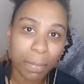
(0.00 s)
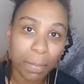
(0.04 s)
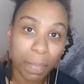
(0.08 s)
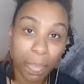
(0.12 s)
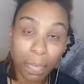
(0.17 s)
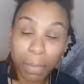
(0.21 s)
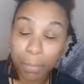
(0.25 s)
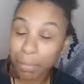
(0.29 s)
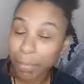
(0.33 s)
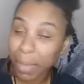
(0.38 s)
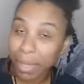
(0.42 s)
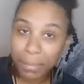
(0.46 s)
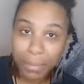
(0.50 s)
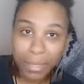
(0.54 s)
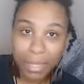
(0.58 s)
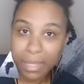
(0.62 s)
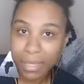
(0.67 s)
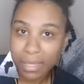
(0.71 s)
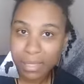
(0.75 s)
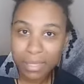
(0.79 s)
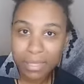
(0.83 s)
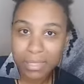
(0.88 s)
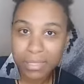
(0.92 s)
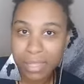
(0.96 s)
maybe
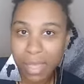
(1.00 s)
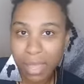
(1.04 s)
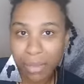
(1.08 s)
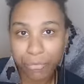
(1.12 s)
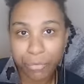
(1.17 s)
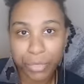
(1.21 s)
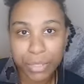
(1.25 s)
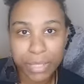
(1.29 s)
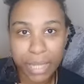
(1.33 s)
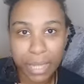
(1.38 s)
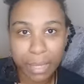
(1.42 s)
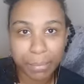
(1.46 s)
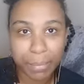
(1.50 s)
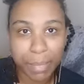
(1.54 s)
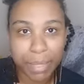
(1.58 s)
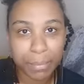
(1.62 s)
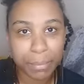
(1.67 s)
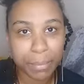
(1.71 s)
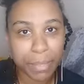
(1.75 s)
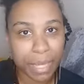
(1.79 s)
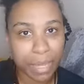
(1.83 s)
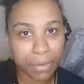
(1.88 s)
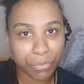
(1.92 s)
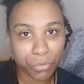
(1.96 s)
it is every day,
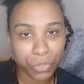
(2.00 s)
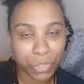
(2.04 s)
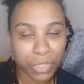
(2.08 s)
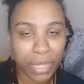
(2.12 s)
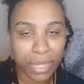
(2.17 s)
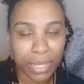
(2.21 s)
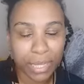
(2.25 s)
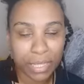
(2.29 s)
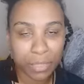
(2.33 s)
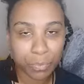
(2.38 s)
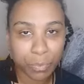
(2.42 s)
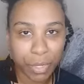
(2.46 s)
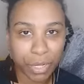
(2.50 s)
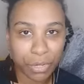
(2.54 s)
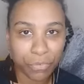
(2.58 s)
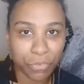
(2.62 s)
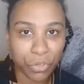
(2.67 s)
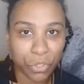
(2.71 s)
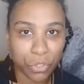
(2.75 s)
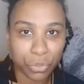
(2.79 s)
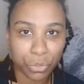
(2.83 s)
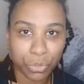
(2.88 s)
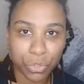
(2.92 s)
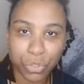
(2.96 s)
maybe every day is
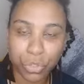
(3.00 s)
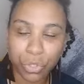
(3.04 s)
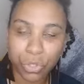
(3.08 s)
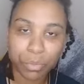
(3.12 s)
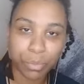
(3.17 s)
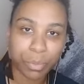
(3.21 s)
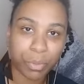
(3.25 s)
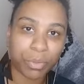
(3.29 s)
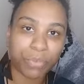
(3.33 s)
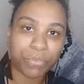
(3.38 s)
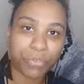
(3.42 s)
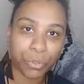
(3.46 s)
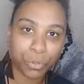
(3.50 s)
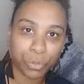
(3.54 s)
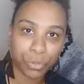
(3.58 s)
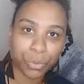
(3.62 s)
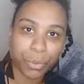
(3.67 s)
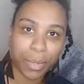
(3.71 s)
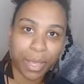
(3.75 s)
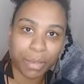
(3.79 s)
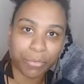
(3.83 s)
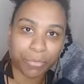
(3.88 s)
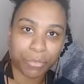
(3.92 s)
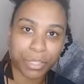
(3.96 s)
beneficial to you, but if you do
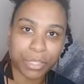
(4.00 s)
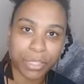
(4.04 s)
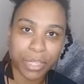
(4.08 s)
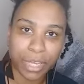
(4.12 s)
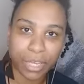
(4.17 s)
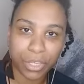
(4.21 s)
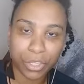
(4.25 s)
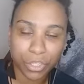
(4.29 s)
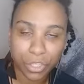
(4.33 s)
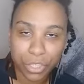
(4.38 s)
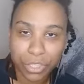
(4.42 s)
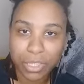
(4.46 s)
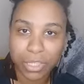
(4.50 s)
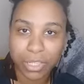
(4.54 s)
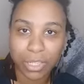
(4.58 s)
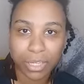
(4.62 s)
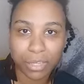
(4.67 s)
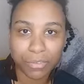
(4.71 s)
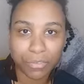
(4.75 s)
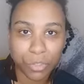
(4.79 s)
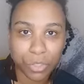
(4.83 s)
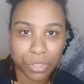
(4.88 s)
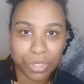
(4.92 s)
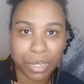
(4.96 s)
it every day, you're just going to
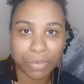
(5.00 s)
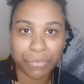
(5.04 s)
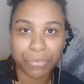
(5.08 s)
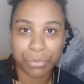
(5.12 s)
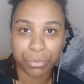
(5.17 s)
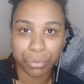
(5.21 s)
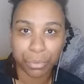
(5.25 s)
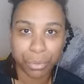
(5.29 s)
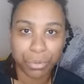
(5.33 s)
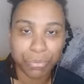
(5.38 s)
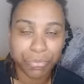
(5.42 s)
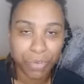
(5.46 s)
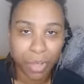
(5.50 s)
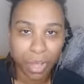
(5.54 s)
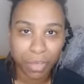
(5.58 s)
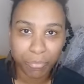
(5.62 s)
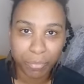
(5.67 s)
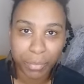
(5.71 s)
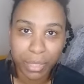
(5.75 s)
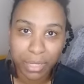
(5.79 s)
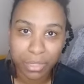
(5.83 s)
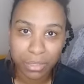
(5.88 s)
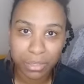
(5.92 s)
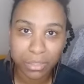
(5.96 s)
give yourself 3 or 5
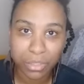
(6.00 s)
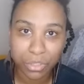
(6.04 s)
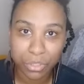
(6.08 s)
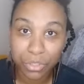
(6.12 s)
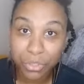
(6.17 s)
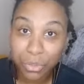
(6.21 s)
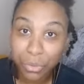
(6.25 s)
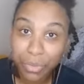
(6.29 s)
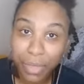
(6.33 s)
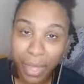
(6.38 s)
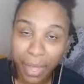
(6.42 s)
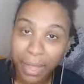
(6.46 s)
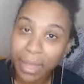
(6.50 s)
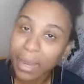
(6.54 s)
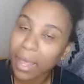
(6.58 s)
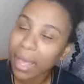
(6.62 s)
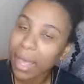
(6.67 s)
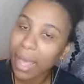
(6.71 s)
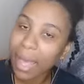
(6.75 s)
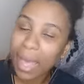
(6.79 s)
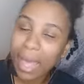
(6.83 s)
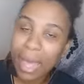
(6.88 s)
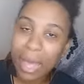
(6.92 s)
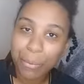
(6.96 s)
minutes to do that.
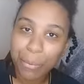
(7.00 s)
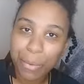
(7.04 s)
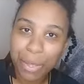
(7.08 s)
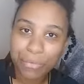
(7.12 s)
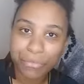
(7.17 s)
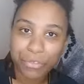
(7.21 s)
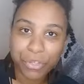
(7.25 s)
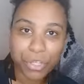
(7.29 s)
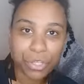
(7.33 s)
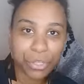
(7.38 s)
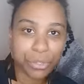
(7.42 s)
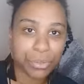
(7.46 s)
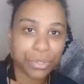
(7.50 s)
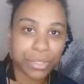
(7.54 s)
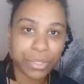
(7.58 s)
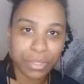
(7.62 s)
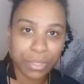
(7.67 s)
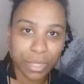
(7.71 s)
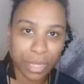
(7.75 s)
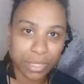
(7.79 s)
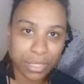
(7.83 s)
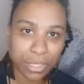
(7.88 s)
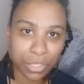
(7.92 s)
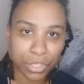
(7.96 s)
However you
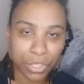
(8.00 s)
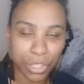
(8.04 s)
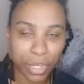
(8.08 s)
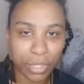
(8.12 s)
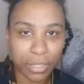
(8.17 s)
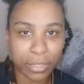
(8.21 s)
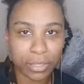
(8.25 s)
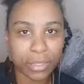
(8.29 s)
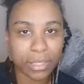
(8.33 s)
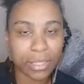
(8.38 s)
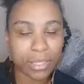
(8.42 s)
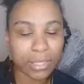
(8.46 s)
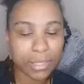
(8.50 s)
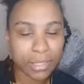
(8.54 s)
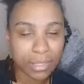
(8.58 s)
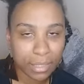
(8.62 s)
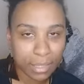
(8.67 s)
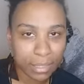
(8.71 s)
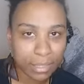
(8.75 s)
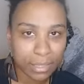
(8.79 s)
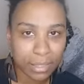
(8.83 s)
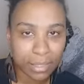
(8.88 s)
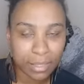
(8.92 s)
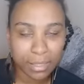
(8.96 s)
decide to journal,
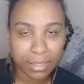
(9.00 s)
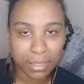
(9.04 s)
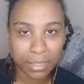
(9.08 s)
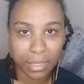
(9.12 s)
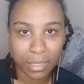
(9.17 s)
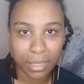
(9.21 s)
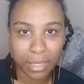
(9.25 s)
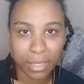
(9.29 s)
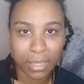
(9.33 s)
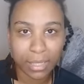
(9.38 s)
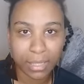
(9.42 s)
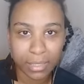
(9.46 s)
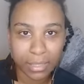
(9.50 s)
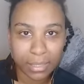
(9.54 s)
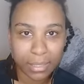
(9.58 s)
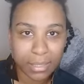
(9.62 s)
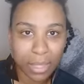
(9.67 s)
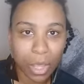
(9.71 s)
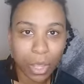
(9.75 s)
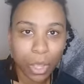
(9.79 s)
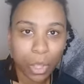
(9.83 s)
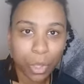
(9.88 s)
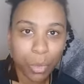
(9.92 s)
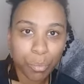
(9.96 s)
consistency is
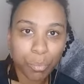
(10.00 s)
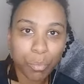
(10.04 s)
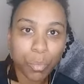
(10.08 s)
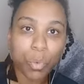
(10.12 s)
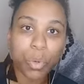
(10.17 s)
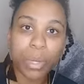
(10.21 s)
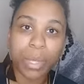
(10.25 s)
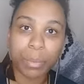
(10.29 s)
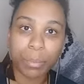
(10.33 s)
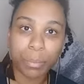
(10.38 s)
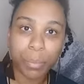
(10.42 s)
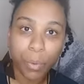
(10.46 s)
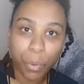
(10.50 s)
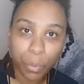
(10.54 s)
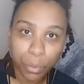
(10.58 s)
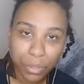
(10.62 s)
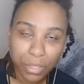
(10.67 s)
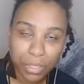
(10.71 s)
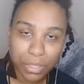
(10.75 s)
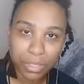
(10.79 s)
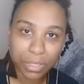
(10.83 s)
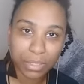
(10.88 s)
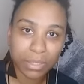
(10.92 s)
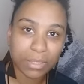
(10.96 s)
more
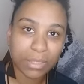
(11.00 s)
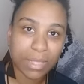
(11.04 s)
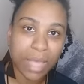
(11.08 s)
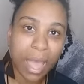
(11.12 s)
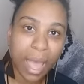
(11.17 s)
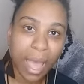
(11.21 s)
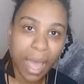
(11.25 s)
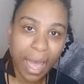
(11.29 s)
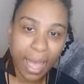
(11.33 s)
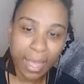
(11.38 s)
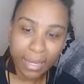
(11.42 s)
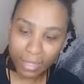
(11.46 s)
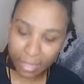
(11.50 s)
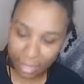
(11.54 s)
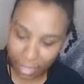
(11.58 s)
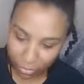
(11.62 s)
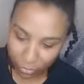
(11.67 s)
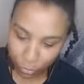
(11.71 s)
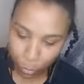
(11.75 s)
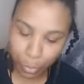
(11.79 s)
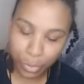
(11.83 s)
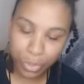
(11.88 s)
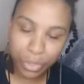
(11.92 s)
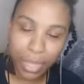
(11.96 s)
important. And
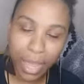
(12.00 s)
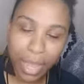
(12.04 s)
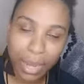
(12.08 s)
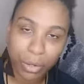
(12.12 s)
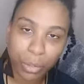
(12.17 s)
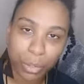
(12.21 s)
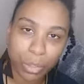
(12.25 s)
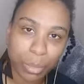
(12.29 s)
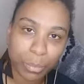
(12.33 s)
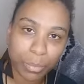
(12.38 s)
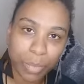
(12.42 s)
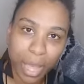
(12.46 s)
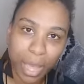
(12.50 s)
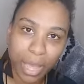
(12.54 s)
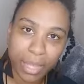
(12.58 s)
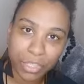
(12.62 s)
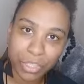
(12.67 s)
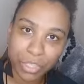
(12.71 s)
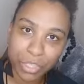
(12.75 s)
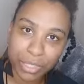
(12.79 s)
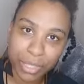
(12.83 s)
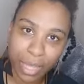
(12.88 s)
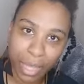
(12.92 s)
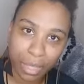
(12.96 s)
even with the acronym that I
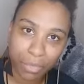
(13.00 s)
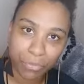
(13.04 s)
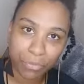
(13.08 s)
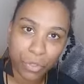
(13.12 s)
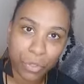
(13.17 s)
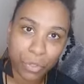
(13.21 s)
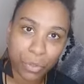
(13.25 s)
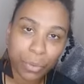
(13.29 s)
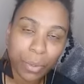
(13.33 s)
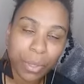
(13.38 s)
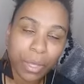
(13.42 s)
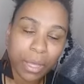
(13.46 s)
just gave you,